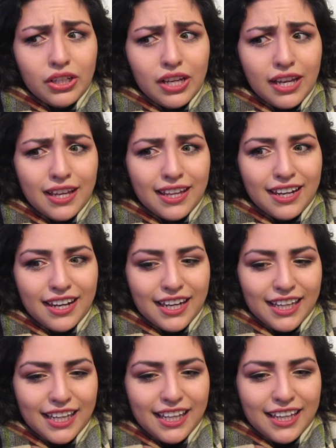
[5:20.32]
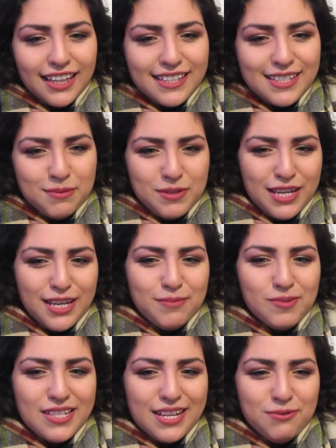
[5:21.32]
And
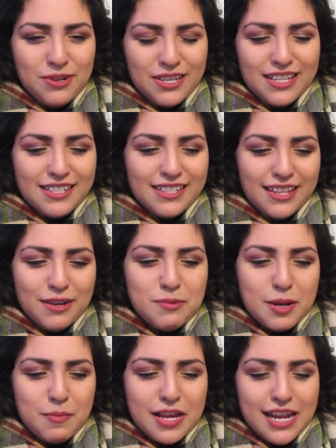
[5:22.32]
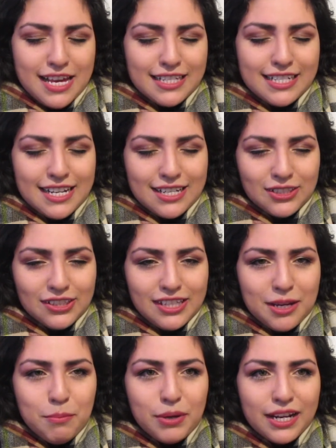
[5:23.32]
sometimes I realize that, like, what I'm eating is not
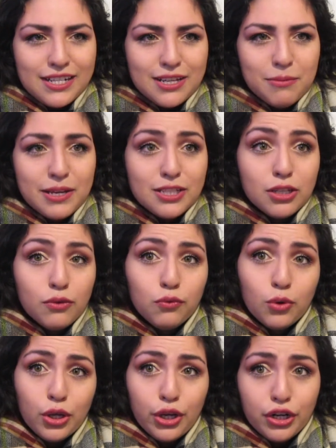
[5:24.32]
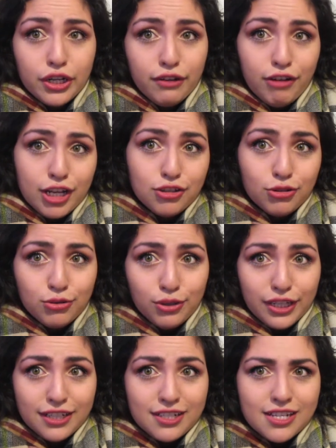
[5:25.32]
healthy, but I tell myself, well, I already fat, so who
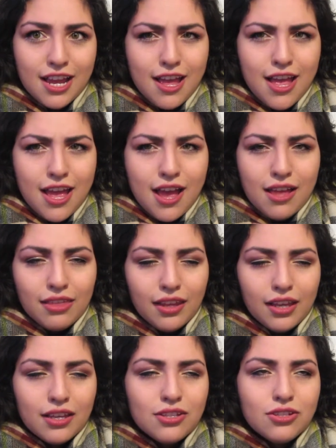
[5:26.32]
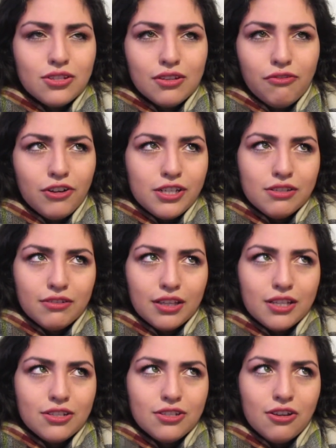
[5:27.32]
cares? And, like, it's, first of all,
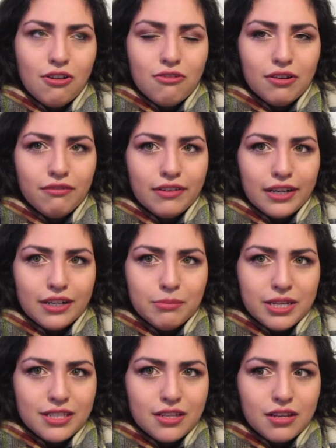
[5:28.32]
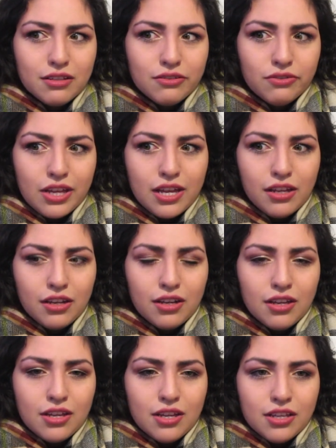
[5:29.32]
that's so unfair to myself, and
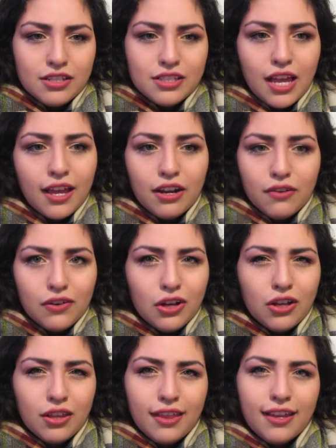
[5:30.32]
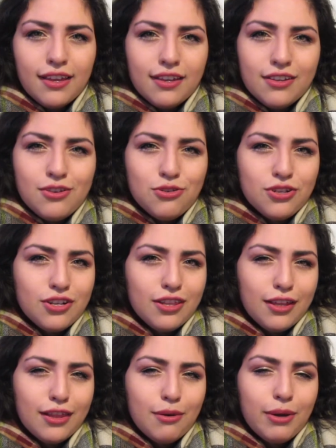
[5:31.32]
second of all, like, you shouldn't
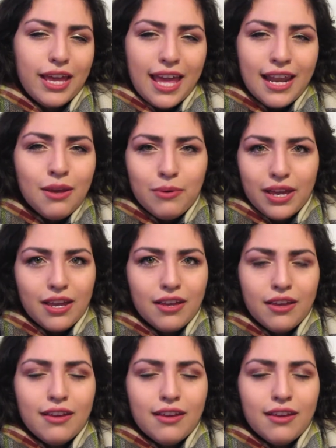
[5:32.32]
think that way anyway.